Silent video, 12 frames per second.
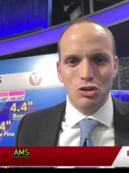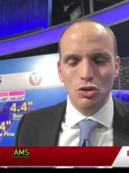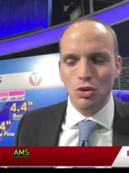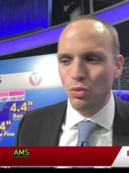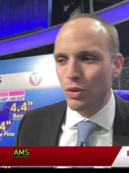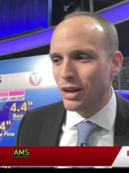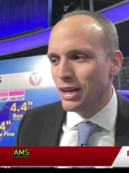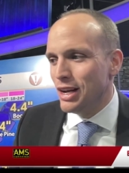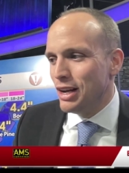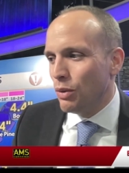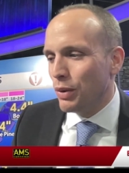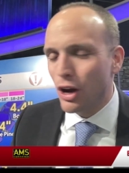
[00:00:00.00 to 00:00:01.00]
do what
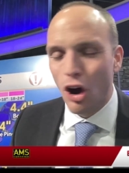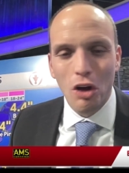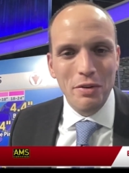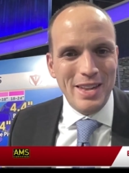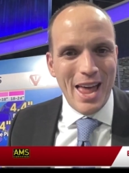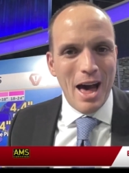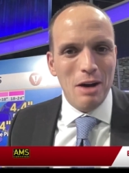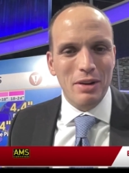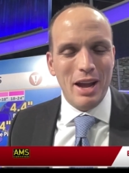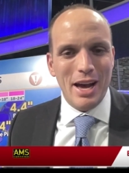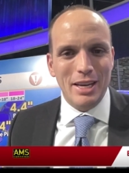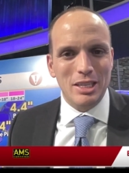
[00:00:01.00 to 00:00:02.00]
we call now
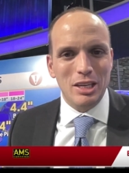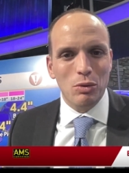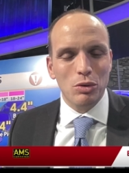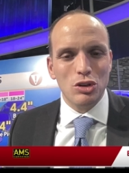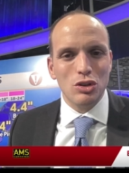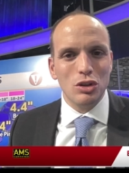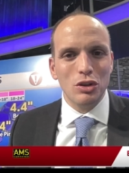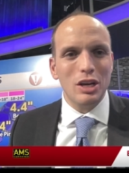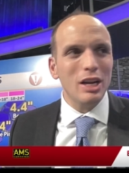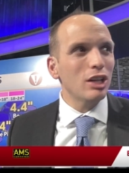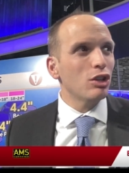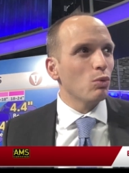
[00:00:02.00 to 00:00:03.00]
casting, which is
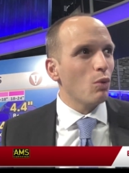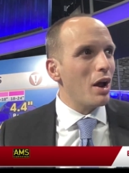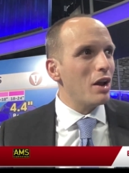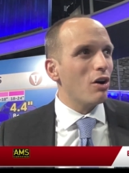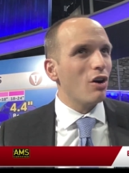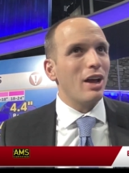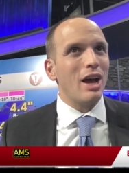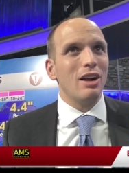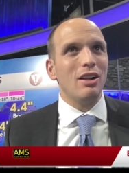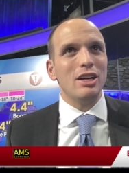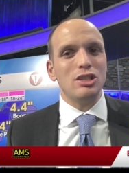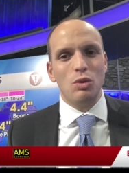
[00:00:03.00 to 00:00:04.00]
looking at the radar and
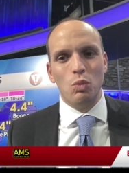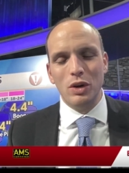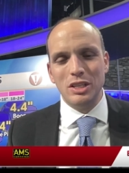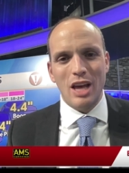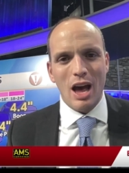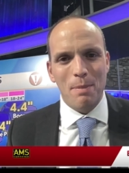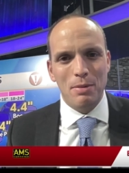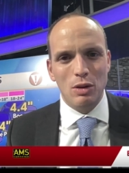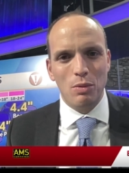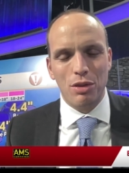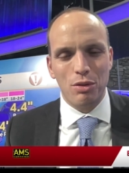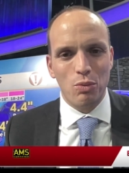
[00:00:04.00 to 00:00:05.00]
analyzing what's
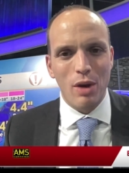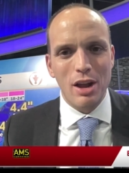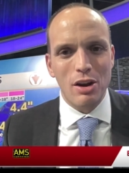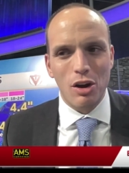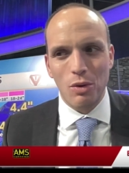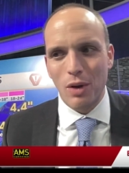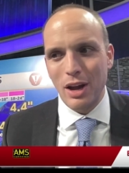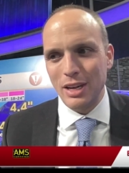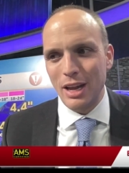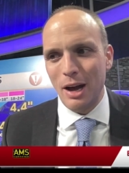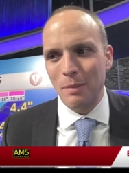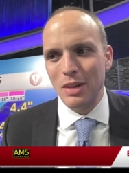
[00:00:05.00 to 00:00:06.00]
happening with the radar right
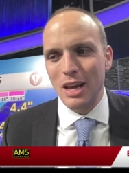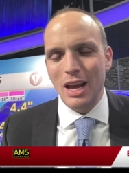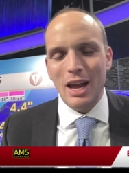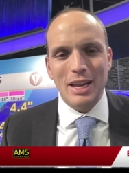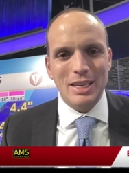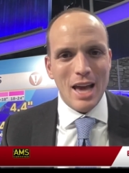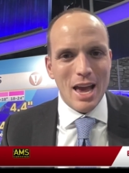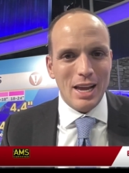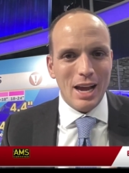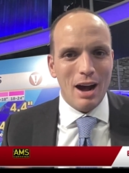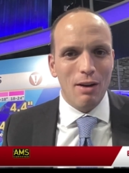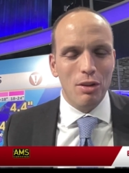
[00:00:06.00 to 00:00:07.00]
now and
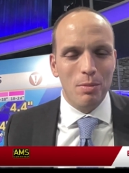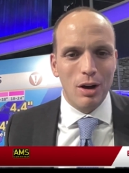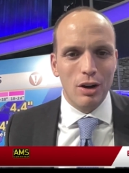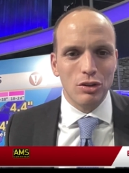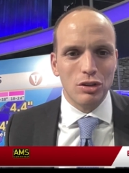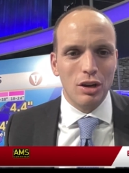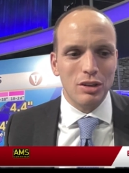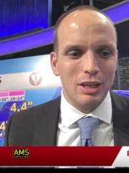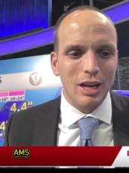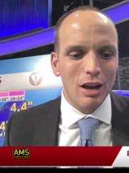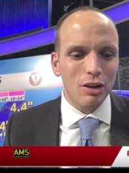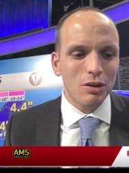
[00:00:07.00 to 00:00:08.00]
take out the models
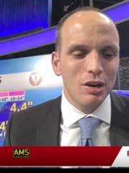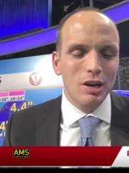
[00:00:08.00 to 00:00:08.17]
altogether.